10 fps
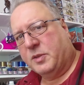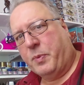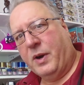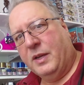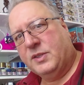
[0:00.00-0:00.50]

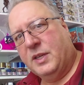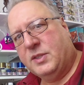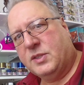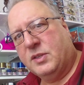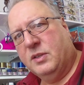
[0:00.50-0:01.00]

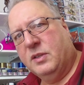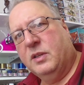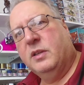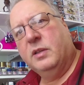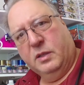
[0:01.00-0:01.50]
process.
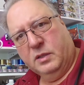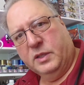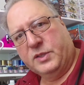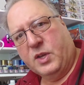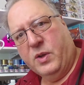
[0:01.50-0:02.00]

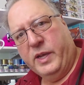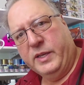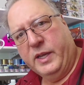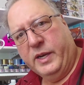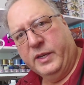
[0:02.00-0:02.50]
Let's go ahead
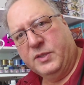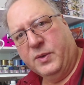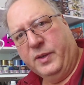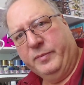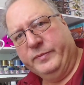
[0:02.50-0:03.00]
and get into it.